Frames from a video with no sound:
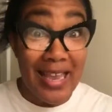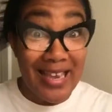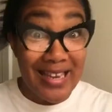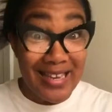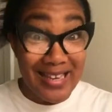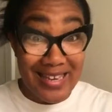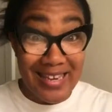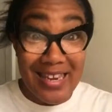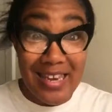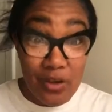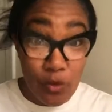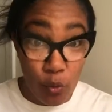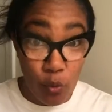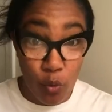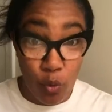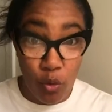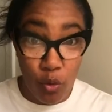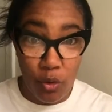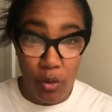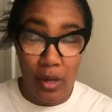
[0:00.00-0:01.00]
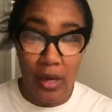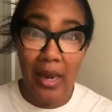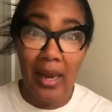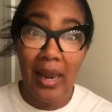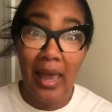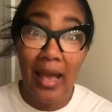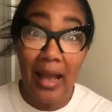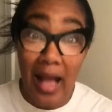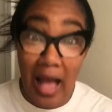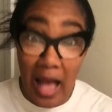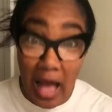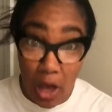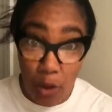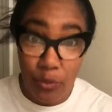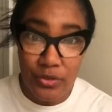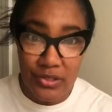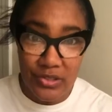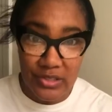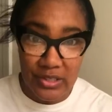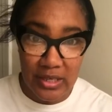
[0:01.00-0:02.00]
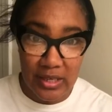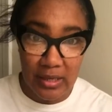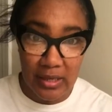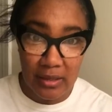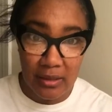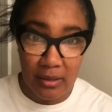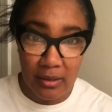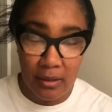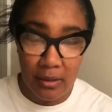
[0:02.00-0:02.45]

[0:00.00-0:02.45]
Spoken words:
need oil like our skin,